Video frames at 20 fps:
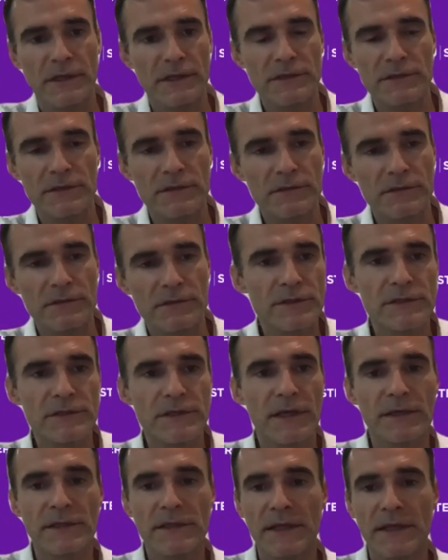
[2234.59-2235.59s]
That's just
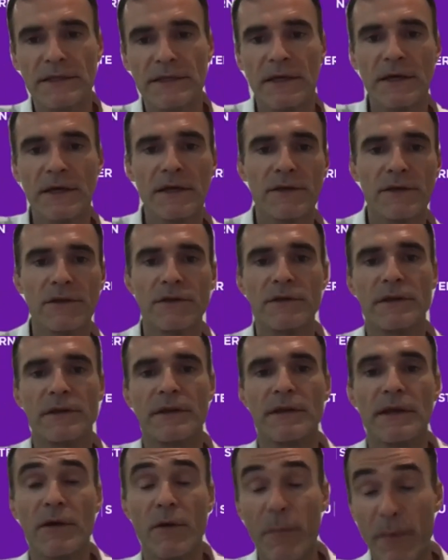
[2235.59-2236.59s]
saying that,
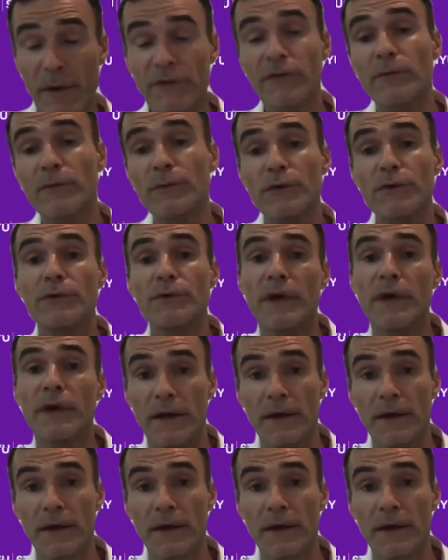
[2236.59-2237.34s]
apart from the U K,